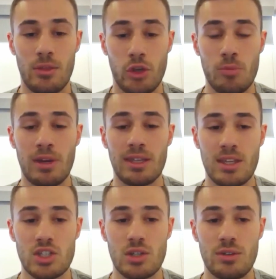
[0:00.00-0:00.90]
the human
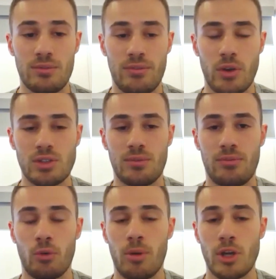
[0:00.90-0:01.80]
condition first and
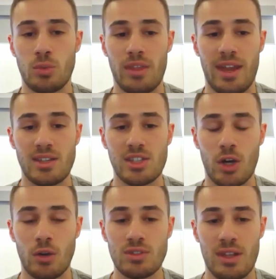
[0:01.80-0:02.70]
foremost within
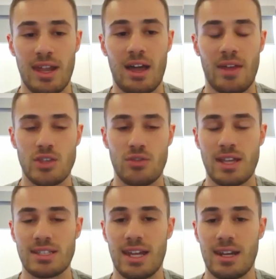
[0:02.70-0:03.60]
ourselves and how that
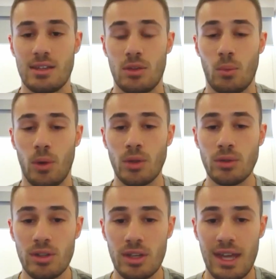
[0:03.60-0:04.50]
translated into the
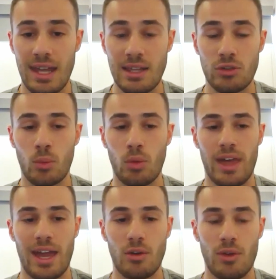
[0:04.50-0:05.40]
world and into all
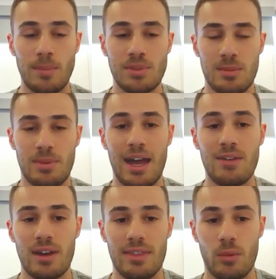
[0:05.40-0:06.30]
the angry, upset
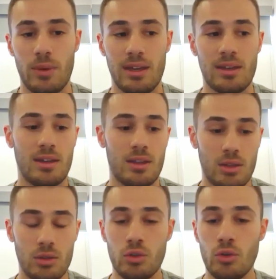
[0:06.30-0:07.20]
behavior that we
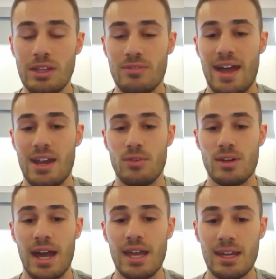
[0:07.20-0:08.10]
do live out every
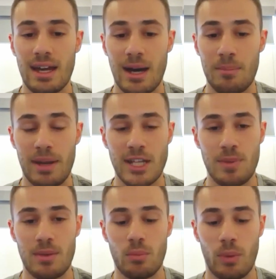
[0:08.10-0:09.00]
day, um, but has
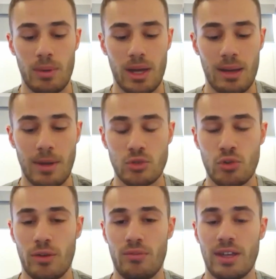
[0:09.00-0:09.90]
been a much
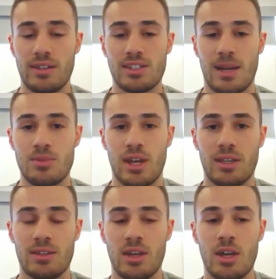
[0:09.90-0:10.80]
too confronting
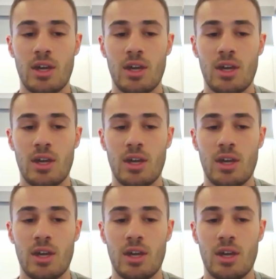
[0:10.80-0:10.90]
subject